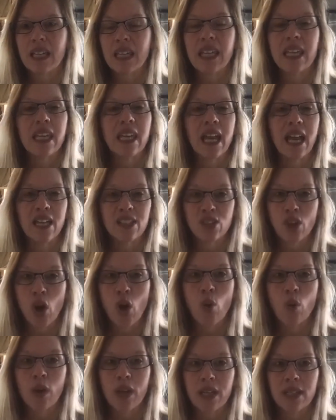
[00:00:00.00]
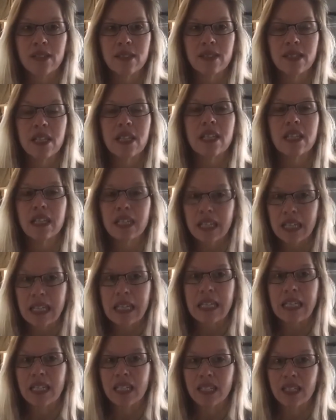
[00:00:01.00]
he has always
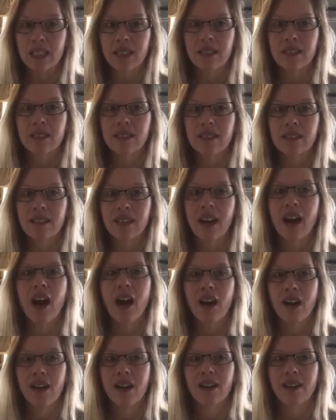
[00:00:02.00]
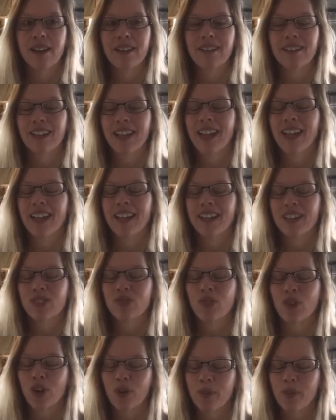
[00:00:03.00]
needed a hug, and it's